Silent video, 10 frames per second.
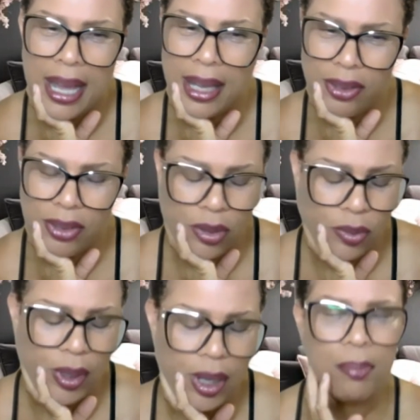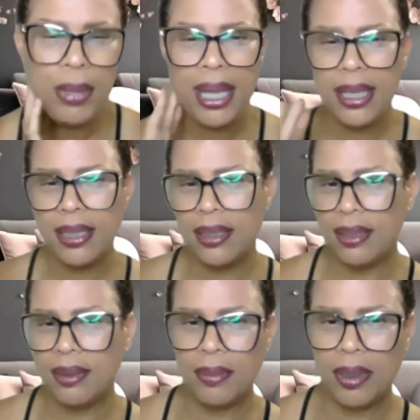I don't know. Megan
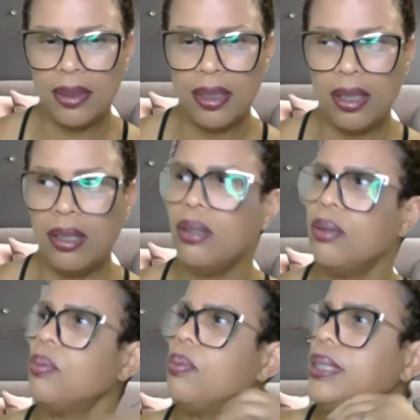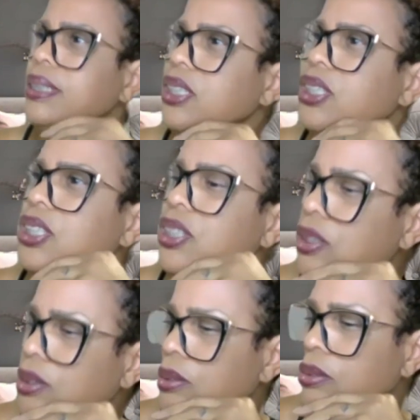and them, what did she
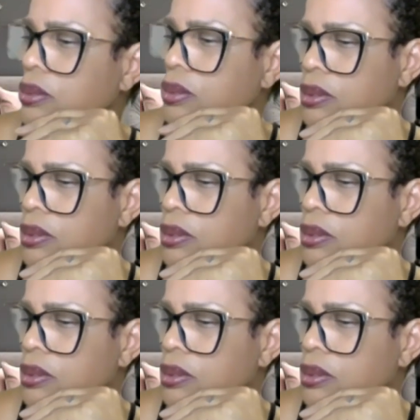do?